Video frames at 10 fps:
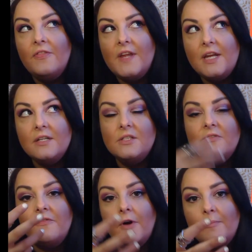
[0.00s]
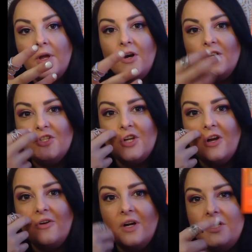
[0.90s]
things from the heart
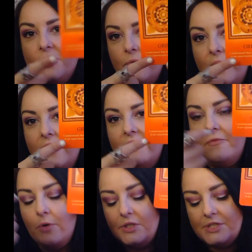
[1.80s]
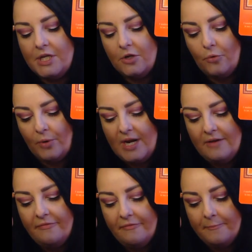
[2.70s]
chakra to reinforce it,
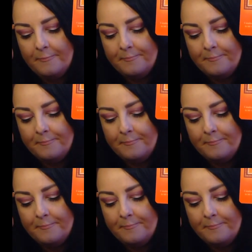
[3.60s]
grief.